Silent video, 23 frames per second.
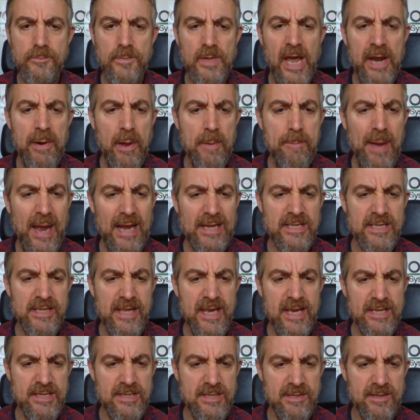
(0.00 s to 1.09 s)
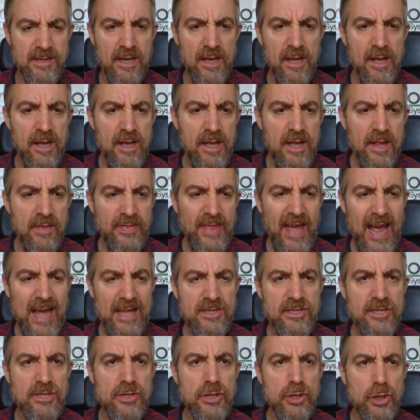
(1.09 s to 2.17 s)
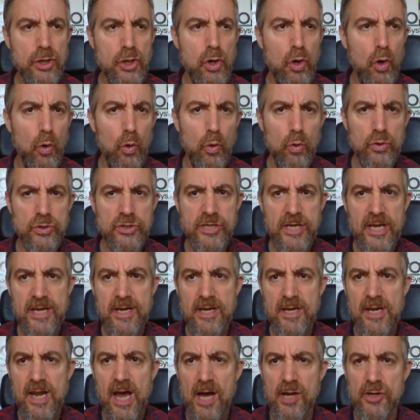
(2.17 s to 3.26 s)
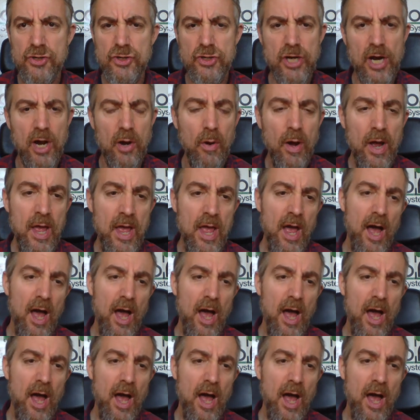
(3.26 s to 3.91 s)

Anyway, back to this. That's the course in a nutshell.